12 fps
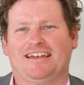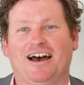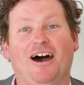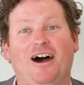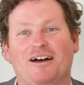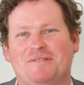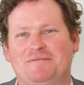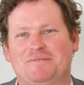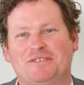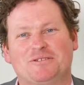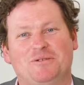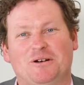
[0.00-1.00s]
Hi
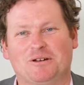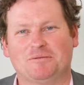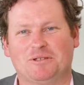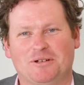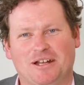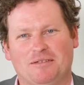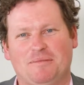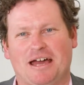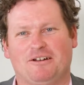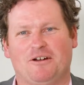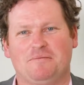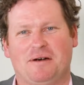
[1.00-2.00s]
members and welcome to another
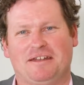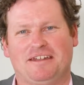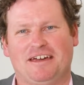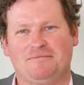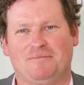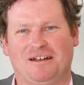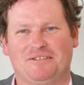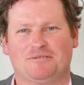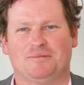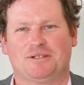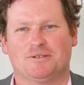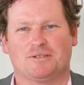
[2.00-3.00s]
Macro Monday. My
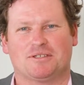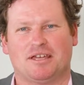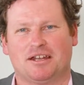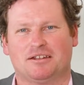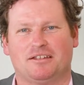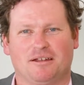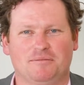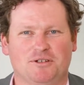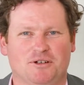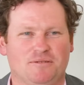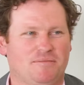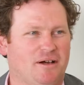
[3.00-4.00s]
name's Mitchell Snedden and I'm
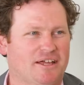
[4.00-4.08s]
joined by